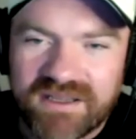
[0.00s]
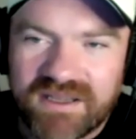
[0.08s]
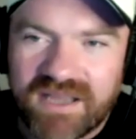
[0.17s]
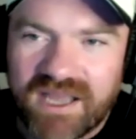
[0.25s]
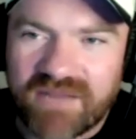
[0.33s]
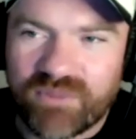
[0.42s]

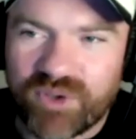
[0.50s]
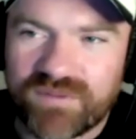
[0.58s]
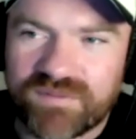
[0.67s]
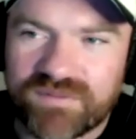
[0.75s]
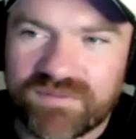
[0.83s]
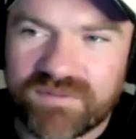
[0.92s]
and
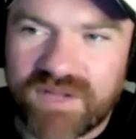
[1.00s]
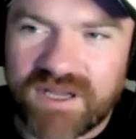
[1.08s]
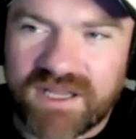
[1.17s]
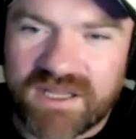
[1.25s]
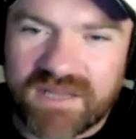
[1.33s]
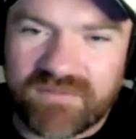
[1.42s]
move and
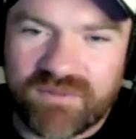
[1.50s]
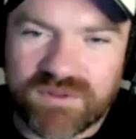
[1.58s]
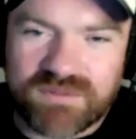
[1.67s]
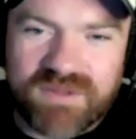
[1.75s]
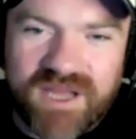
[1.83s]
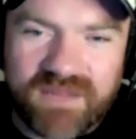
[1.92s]
let their
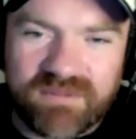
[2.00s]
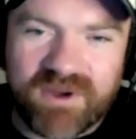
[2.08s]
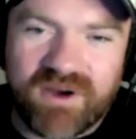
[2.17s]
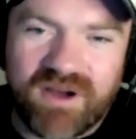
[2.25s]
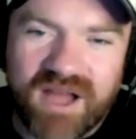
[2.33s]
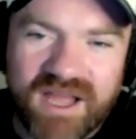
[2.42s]
forwards play up a bit
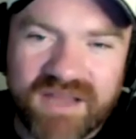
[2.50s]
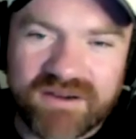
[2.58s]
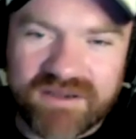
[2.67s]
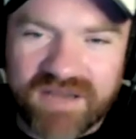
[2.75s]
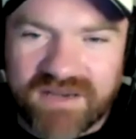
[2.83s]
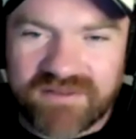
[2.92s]
higher
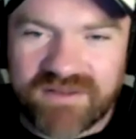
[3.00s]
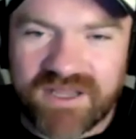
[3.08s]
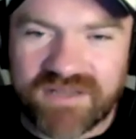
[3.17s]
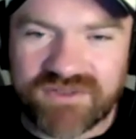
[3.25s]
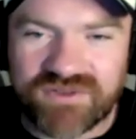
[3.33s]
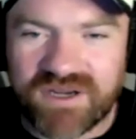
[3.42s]

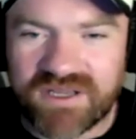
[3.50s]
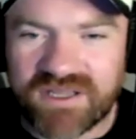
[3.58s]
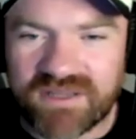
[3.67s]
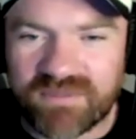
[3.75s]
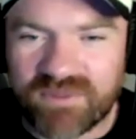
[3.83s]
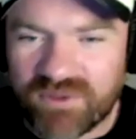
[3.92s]
and try to get
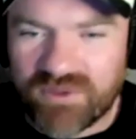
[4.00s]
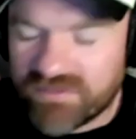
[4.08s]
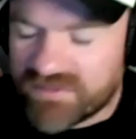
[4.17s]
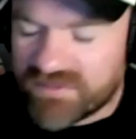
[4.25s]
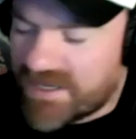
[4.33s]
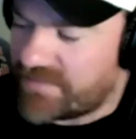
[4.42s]
the ball
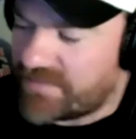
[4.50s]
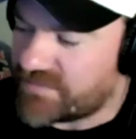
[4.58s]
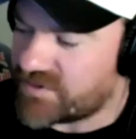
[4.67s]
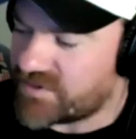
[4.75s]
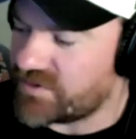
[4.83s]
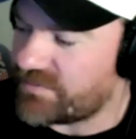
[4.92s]

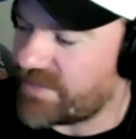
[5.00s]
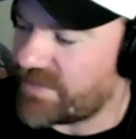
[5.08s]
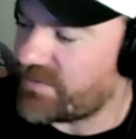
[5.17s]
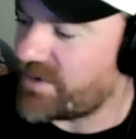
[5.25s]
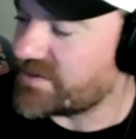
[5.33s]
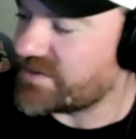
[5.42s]
to them
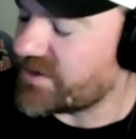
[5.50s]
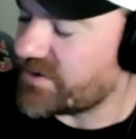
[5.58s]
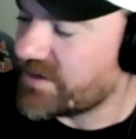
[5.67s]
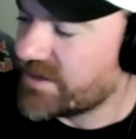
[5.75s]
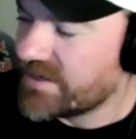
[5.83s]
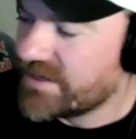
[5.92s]
that way. So
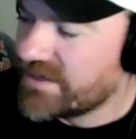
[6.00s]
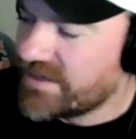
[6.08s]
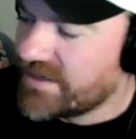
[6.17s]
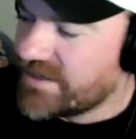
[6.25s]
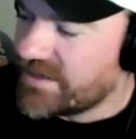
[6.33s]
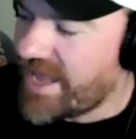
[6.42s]

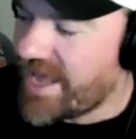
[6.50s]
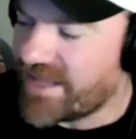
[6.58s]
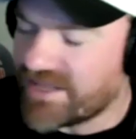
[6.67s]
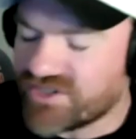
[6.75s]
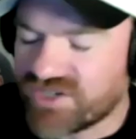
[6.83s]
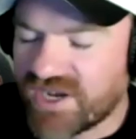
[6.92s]
yeah, how
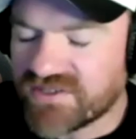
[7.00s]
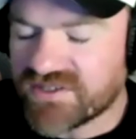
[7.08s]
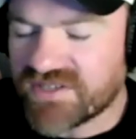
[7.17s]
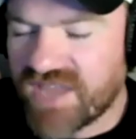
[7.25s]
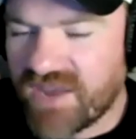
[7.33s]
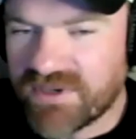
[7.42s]
that
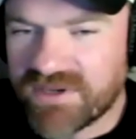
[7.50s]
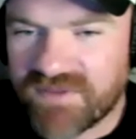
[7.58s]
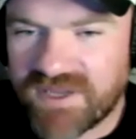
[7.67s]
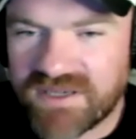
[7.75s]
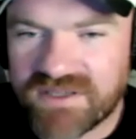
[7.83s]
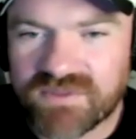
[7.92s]
changes how we
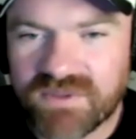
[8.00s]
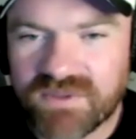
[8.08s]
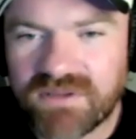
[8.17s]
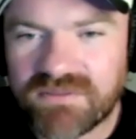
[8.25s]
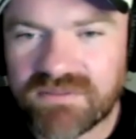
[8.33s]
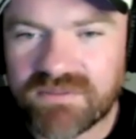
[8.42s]
defend as
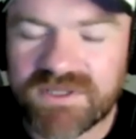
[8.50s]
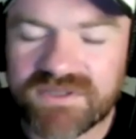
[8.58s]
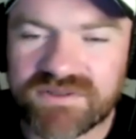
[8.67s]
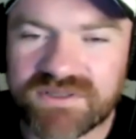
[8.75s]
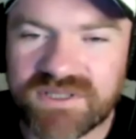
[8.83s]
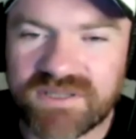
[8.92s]
well will be
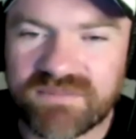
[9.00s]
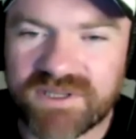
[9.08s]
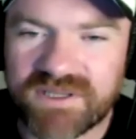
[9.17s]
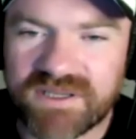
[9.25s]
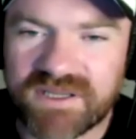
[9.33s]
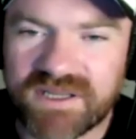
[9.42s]
interesting.
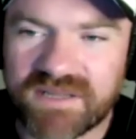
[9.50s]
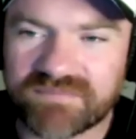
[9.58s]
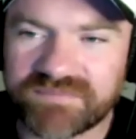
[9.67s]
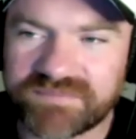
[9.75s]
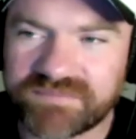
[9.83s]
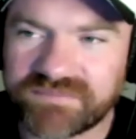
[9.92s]
But
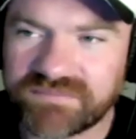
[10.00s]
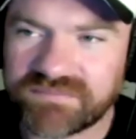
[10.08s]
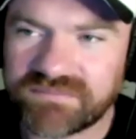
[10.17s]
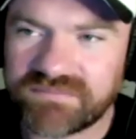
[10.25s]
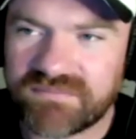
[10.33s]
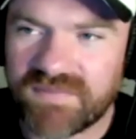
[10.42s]

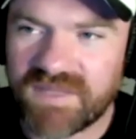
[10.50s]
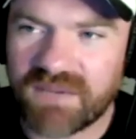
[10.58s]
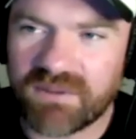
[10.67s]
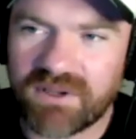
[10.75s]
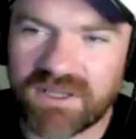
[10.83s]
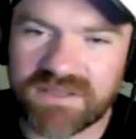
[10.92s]
yeah,
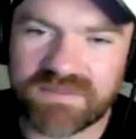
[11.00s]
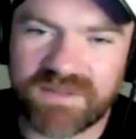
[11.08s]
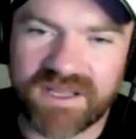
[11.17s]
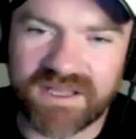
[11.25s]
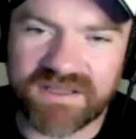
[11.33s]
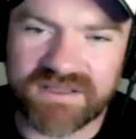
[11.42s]
we like to play
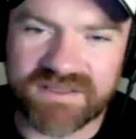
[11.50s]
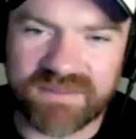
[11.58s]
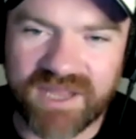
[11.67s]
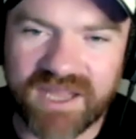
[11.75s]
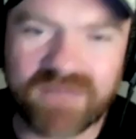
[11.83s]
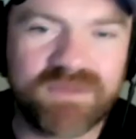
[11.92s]
that intercept
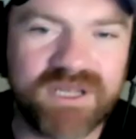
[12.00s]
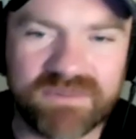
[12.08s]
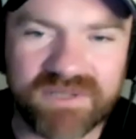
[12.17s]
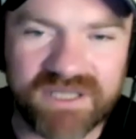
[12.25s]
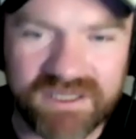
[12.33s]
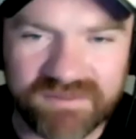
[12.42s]
game, keep
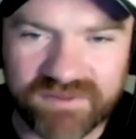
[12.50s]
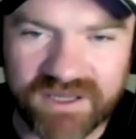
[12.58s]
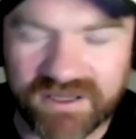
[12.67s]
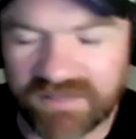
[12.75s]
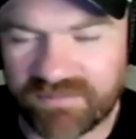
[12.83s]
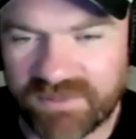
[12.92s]

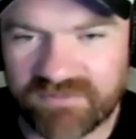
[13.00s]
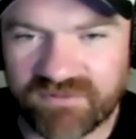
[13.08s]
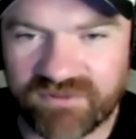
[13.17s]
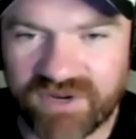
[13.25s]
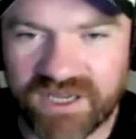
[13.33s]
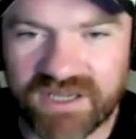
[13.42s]
Aaliyah a bit
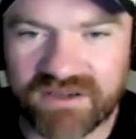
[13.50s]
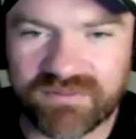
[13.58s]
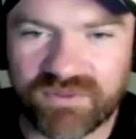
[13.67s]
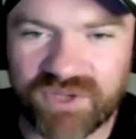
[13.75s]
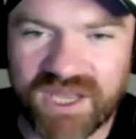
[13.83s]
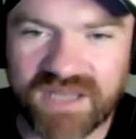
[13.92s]
freer if
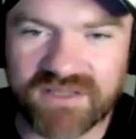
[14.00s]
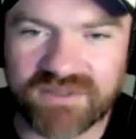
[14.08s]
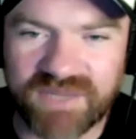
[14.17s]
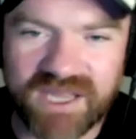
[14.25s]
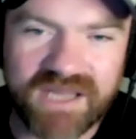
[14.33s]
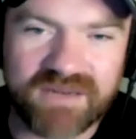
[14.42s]
we can to
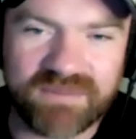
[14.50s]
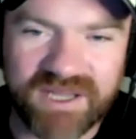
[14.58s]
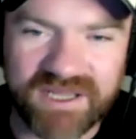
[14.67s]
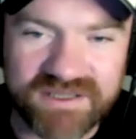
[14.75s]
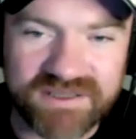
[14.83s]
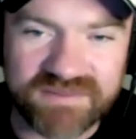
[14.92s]
be able to play
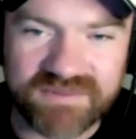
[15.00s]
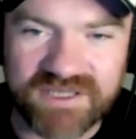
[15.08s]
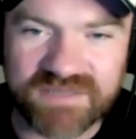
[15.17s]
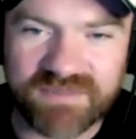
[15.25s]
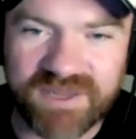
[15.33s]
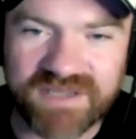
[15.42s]

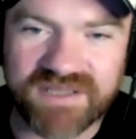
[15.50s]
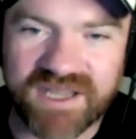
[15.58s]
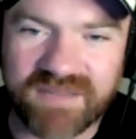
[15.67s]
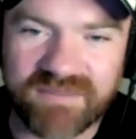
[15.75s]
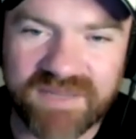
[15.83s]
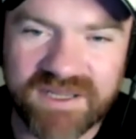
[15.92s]
his best
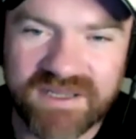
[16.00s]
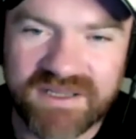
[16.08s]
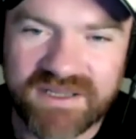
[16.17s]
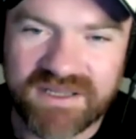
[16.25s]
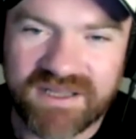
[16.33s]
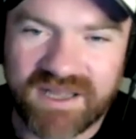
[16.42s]
game.
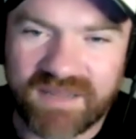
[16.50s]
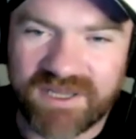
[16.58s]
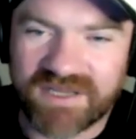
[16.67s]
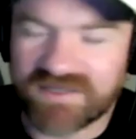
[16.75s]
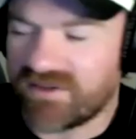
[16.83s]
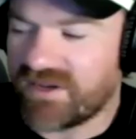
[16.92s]
He
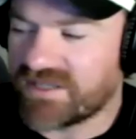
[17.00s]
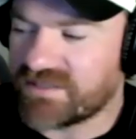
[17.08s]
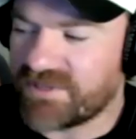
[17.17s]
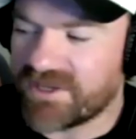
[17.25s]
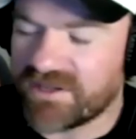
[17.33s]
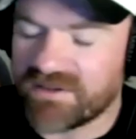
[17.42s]
doesn't like to
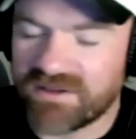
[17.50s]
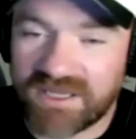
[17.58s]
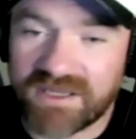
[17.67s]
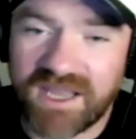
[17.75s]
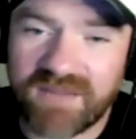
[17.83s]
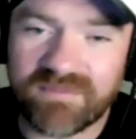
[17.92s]
be he
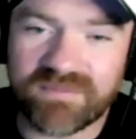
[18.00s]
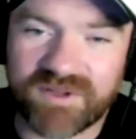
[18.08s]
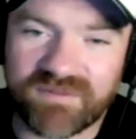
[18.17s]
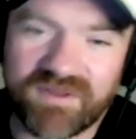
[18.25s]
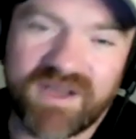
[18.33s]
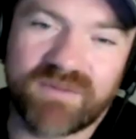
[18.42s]
can
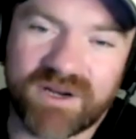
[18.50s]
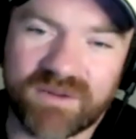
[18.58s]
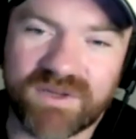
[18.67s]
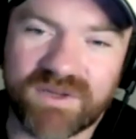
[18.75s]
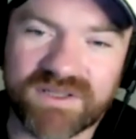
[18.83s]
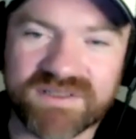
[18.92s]
defend one
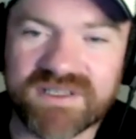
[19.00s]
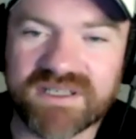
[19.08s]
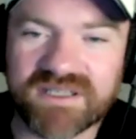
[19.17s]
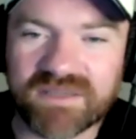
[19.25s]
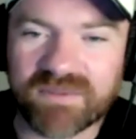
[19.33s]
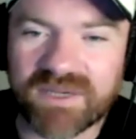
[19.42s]
on one
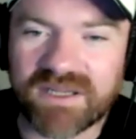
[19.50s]
sneakily well